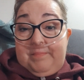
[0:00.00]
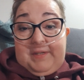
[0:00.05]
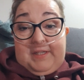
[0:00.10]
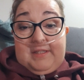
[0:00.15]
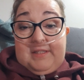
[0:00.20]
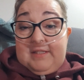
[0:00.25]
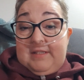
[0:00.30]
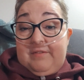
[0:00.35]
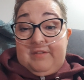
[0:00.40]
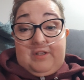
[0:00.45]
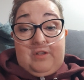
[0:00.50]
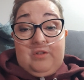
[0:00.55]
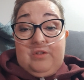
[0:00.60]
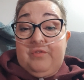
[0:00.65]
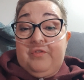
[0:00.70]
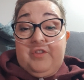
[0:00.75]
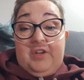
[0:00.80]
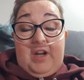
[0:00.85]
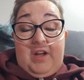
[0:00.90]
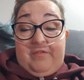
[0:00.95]
It's good
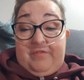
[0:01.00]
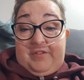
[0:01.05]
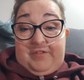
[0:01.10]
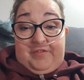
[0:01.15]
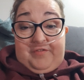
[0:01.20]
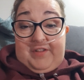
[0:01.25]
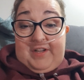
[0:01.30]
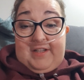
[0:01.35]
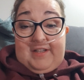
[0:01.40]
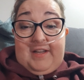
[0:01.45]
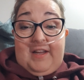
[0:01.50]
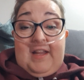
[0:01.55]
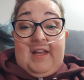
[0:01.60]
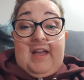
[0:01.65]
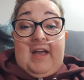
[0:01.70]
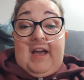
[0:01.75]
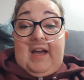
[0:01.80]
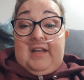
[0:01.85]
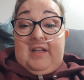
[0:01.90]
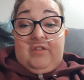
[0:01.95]
for everything,
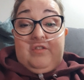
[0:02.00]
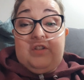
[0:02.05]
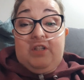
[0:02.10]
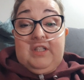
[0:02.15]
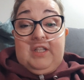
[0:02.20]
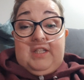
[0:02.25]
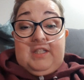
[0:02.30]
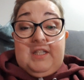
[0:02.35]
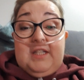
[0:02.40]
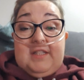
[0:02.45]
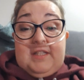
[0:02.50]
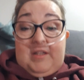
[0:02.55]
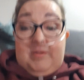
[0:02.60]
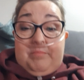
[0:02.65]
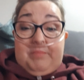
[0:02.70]
and I really need it